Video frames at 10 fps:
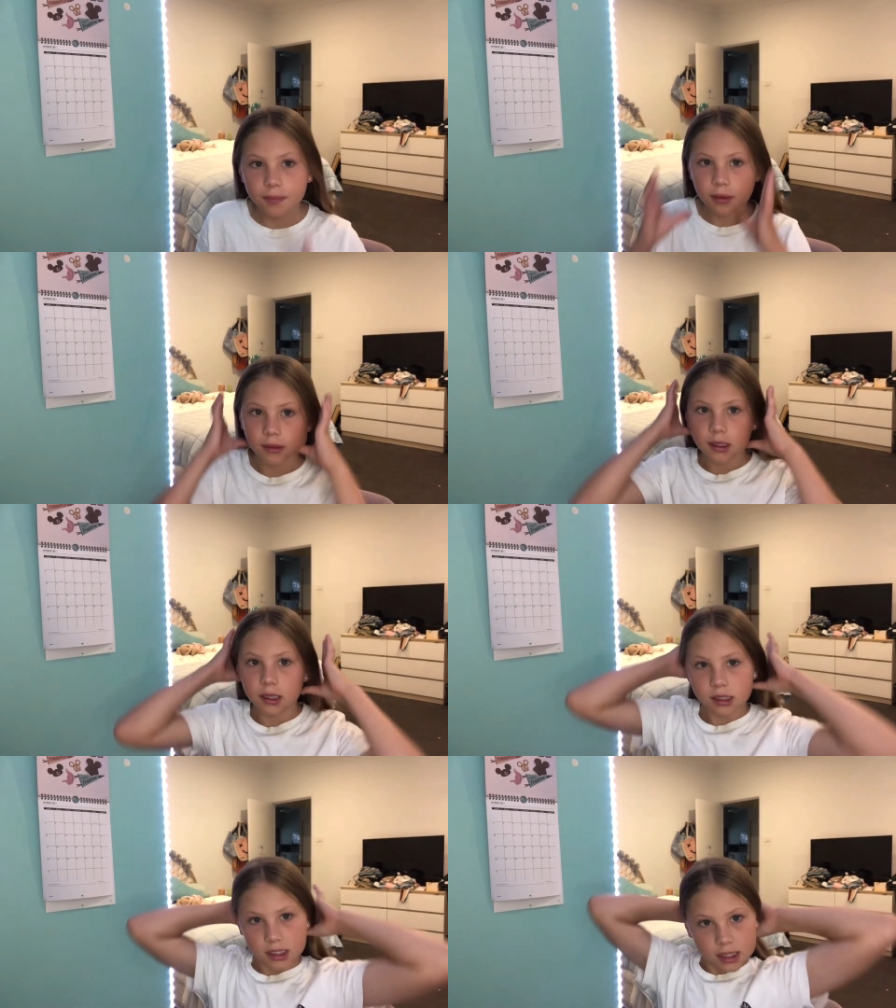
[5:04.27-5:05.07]
put,
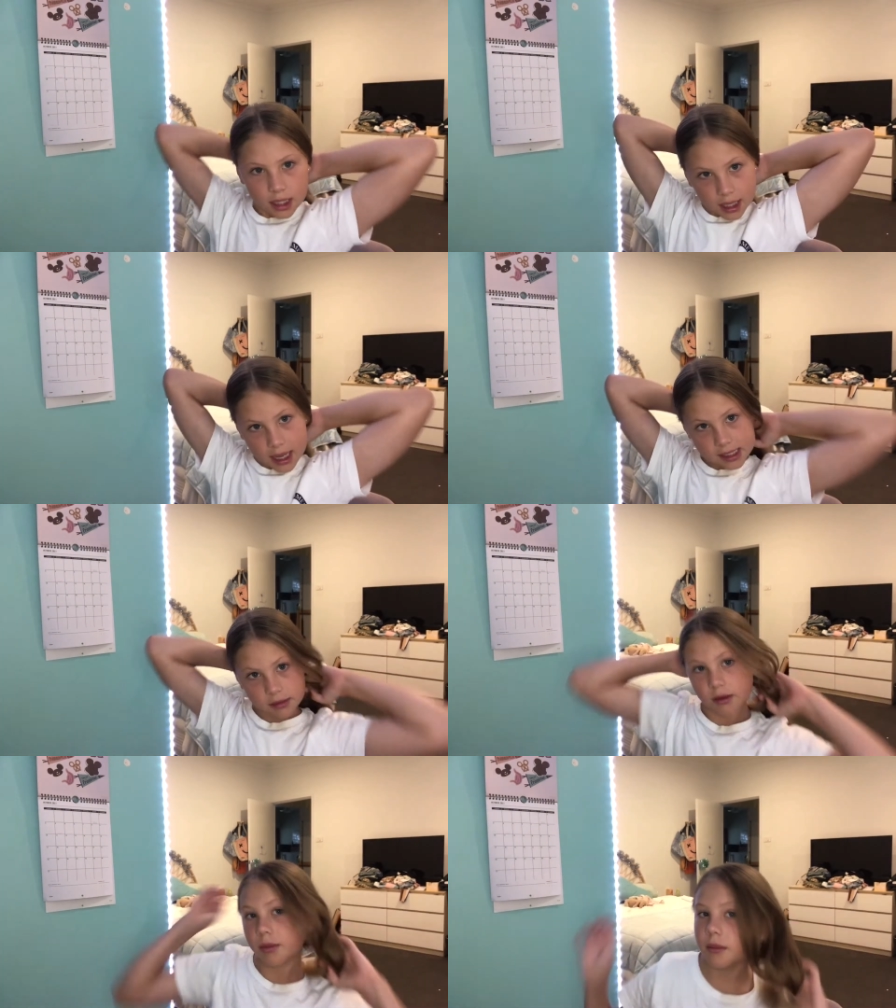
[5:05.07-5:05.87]
just in case
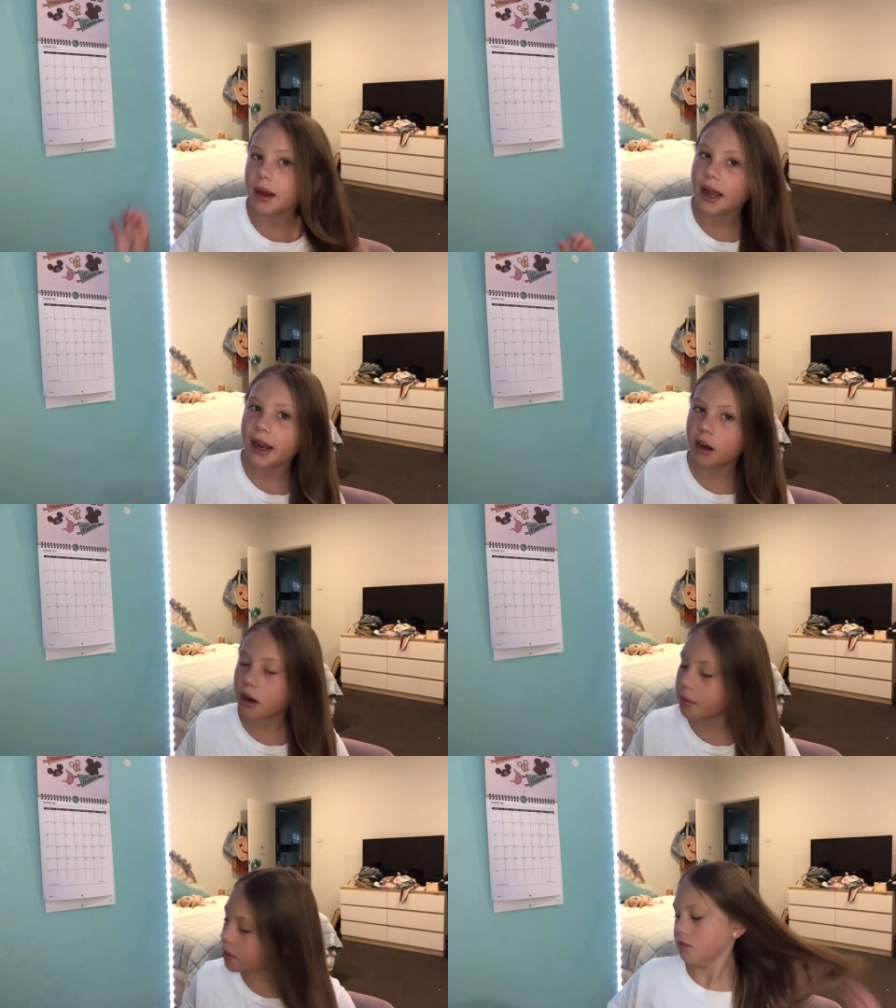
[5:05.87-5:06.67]
I want to put my hair
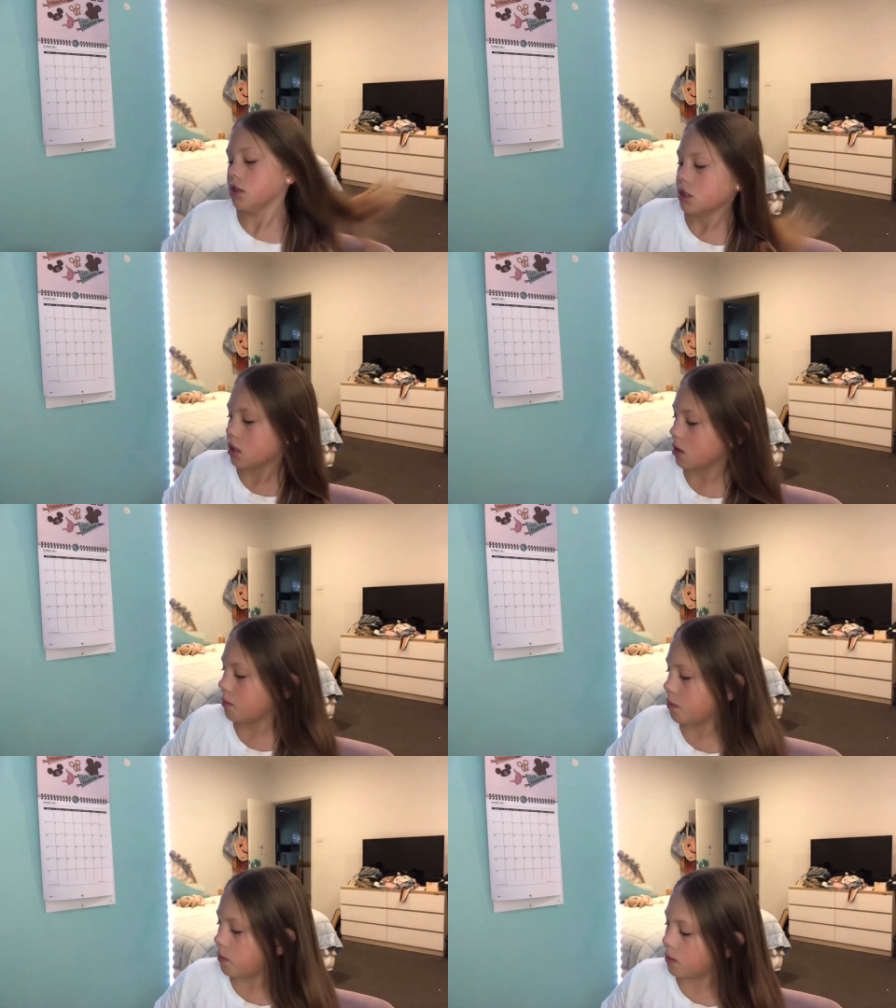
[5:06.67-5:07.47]
up. I'm just going
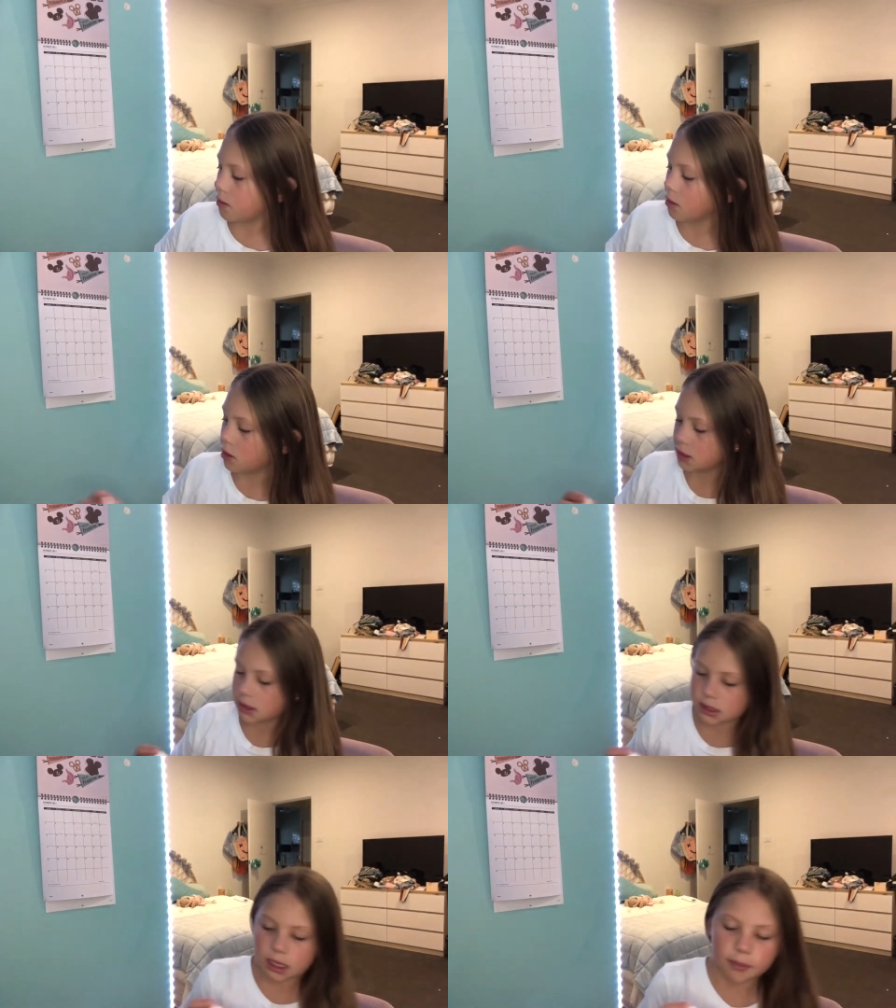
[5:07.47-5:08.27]
to put
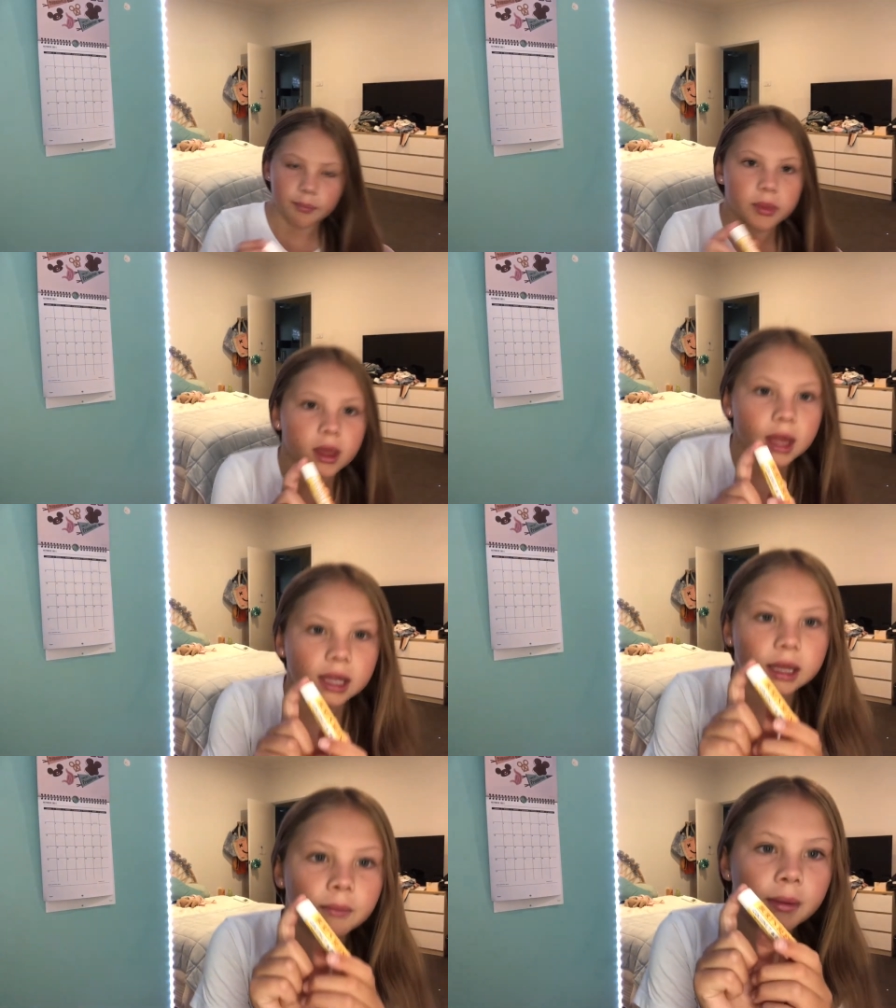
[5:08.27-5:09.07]
on some lip